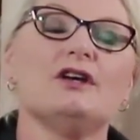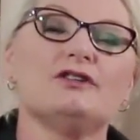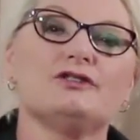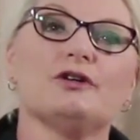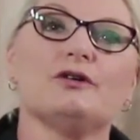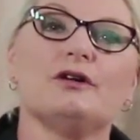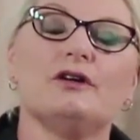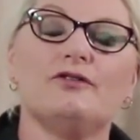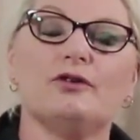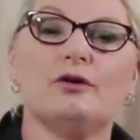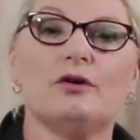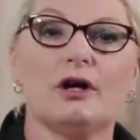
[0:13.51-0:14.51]
So if
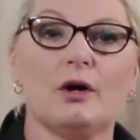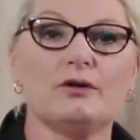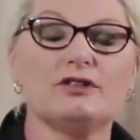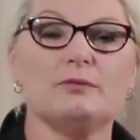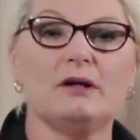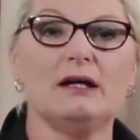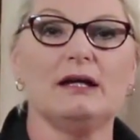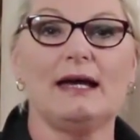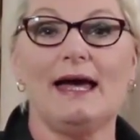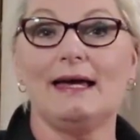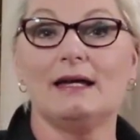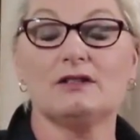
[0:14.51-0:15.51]
you're going to be
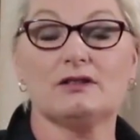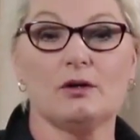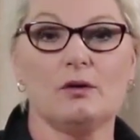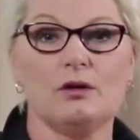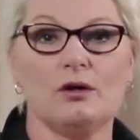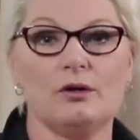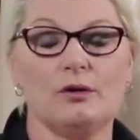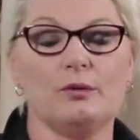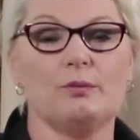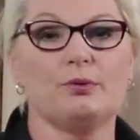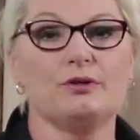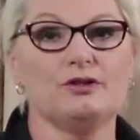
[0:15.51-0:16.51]
a solo
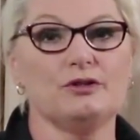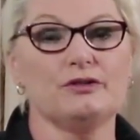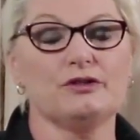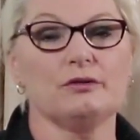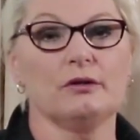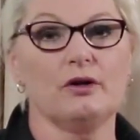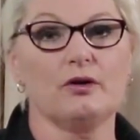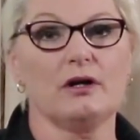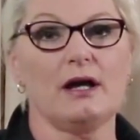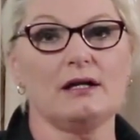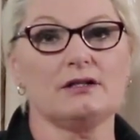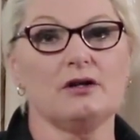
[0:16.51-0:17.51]
producer and
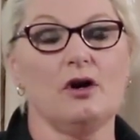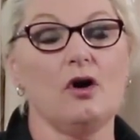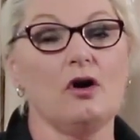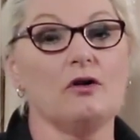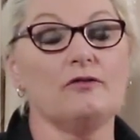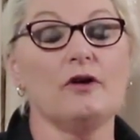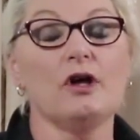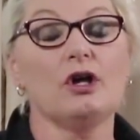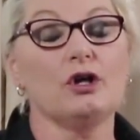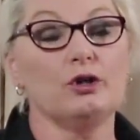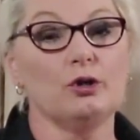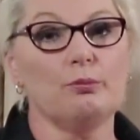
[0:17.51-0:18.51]
creator of
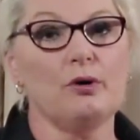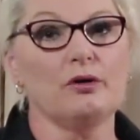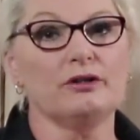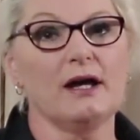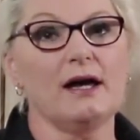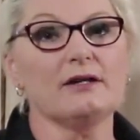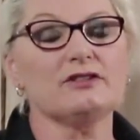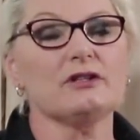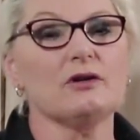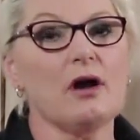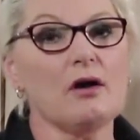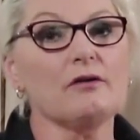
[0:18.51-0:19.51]
your podcast,
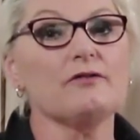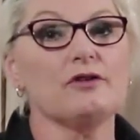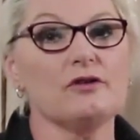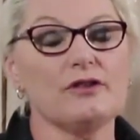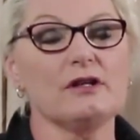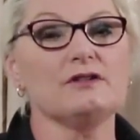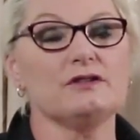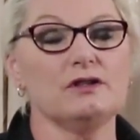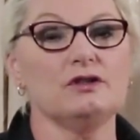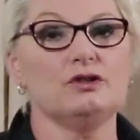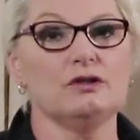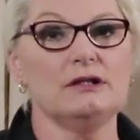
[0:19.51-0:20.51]
there are a few things that
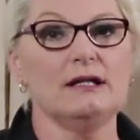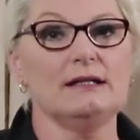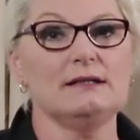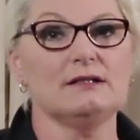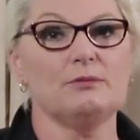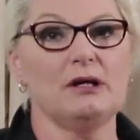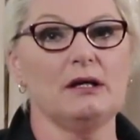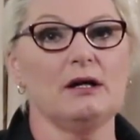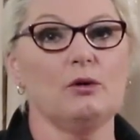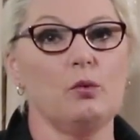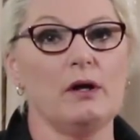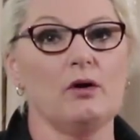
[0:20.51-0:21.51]
you do need to be
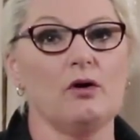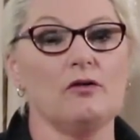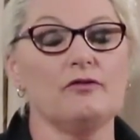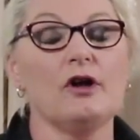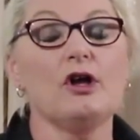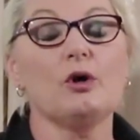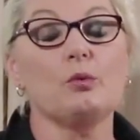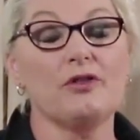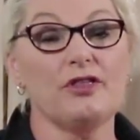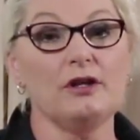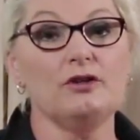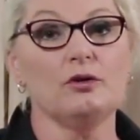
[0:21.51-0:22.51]
aware of
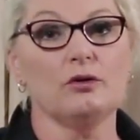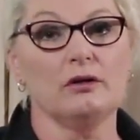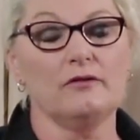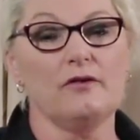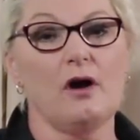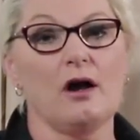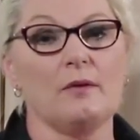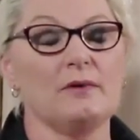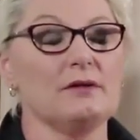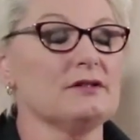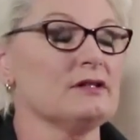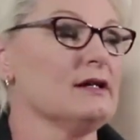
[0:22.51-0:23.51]
within your
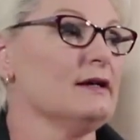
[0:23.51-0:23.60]
environment.